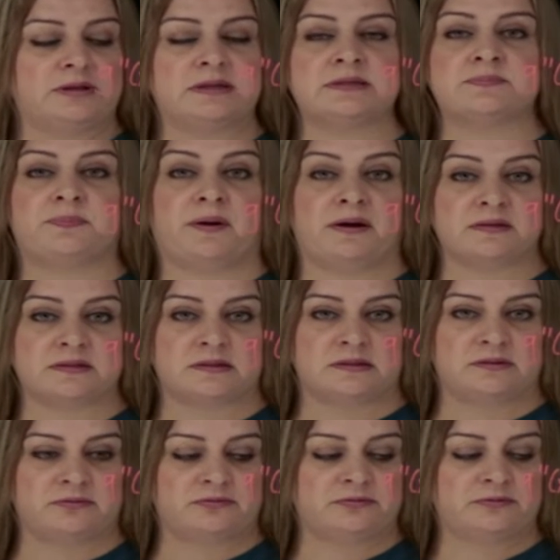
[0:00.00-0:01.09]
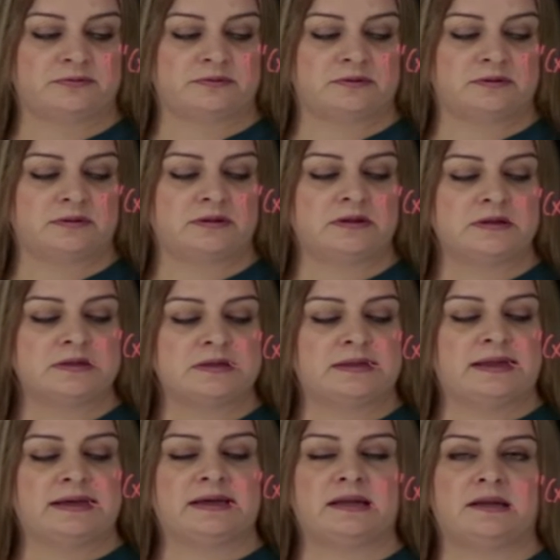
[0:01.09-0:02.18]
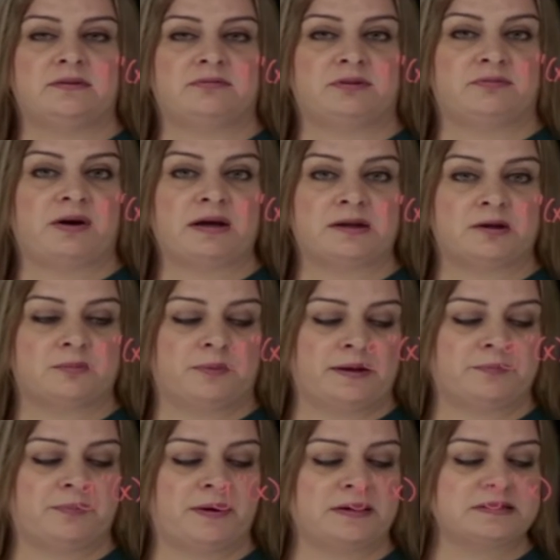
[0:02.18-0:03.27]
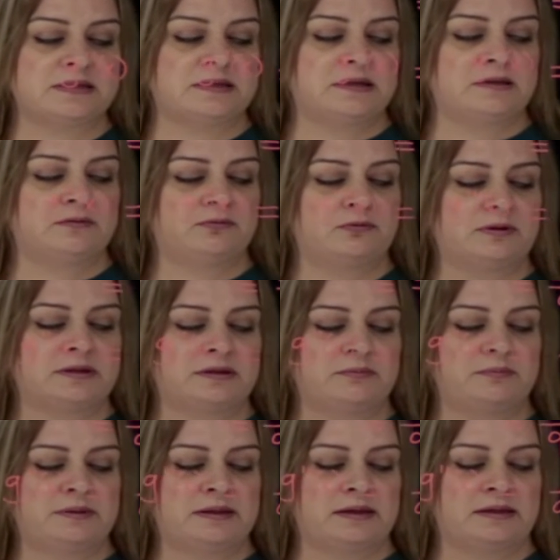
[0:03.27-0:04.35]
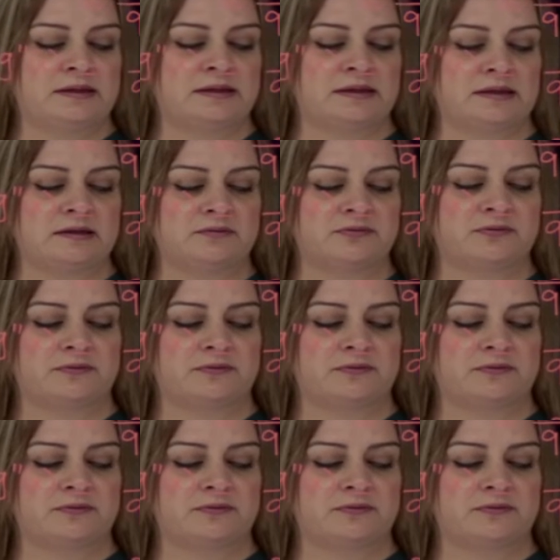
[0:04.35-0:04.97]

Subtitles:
is positive. Negative divided by a positive will give me a negative.